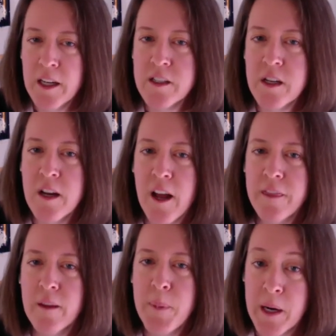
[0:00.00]
collected
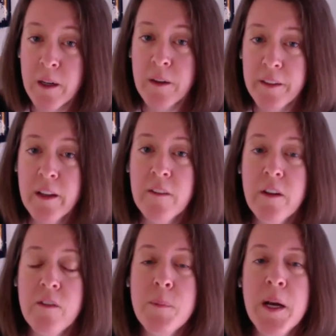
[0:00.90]
at the parent, at the
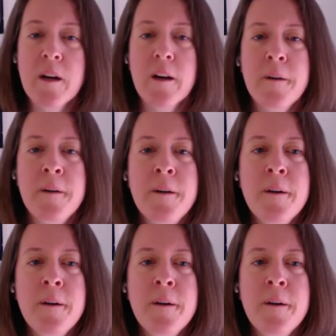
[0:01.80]
level of the parent.